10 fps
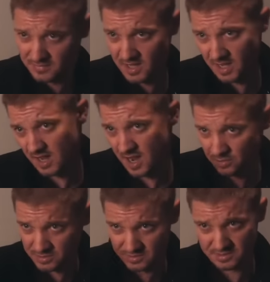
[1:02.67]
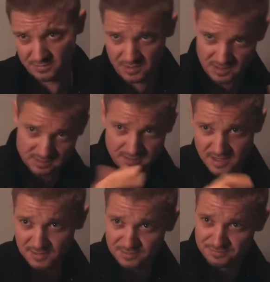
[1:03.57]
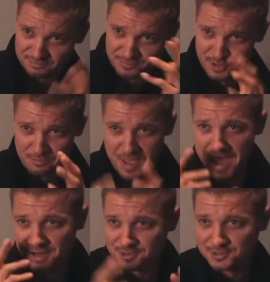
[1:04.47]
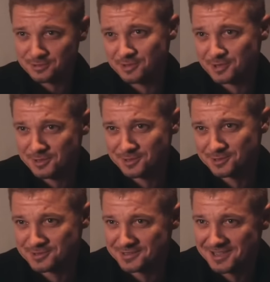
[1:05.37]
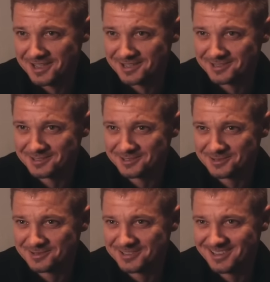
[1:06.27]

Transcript: Mm -hmm. I, I would do something that didn't match, so they couldn't use the take. Mm -hmm.